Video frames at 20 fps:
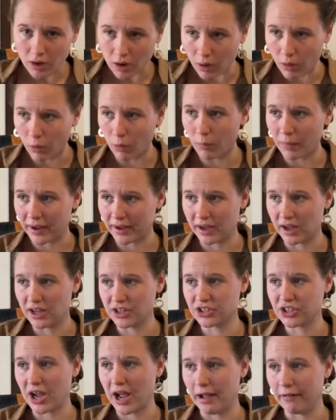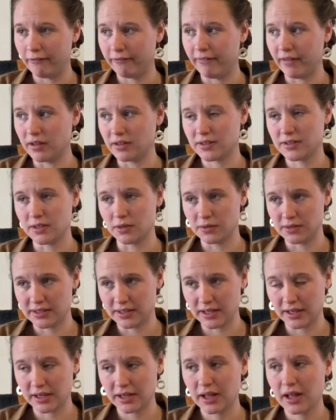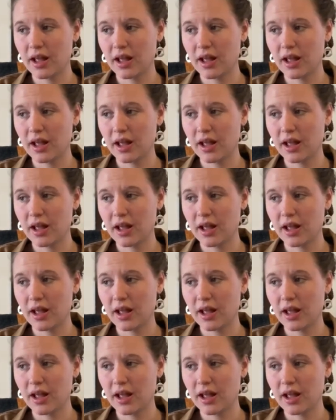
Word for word: Oh my gosh, I felt so sick.